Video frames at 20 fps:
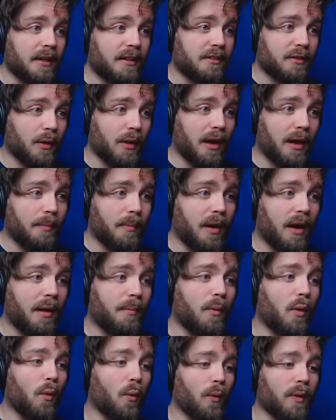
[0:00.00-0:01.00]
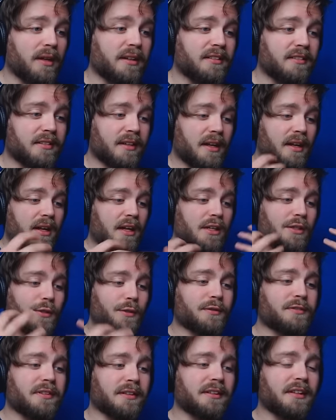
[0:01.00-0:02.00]
So I'm always
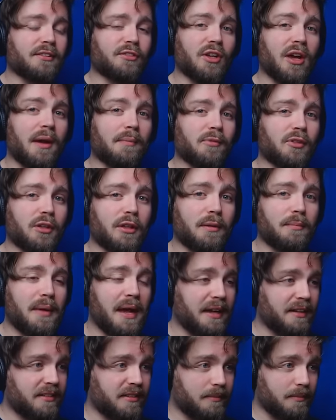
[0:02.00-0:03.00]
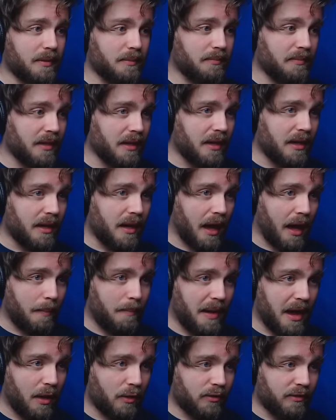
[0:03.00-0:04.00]
using the time to the maximum
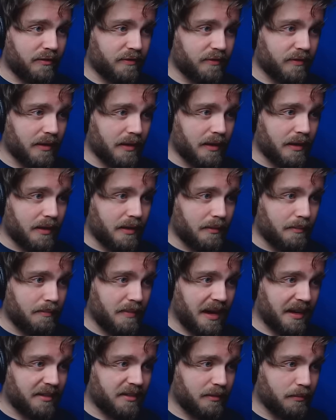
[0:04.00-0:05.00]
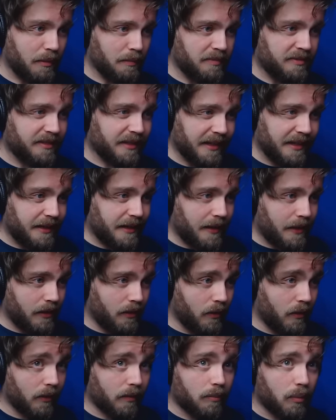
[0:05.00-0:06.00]
amount of maximums.
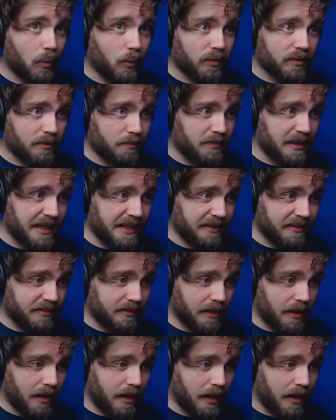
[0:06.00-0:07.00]
Look, porks and beans.